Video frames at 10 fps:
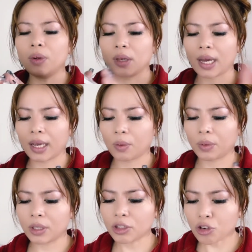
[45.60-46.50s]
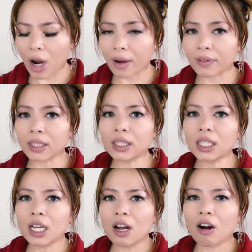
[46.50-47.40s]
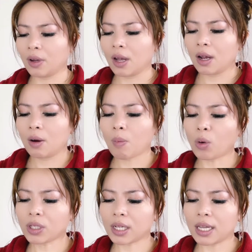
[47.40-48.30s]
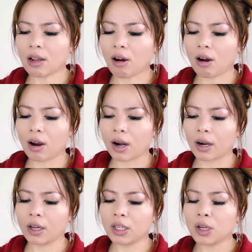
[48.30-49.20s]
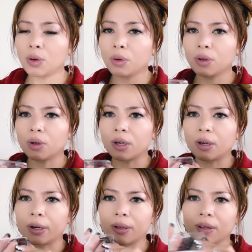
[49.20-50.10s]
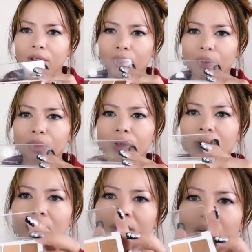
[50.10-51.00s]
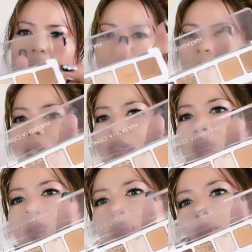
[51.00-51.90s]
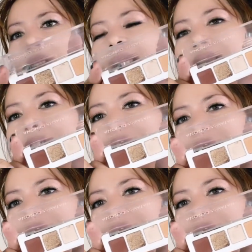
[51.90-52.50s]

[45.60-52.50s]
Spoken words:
like when you travel. Mostly are nude or earth tones, so it's really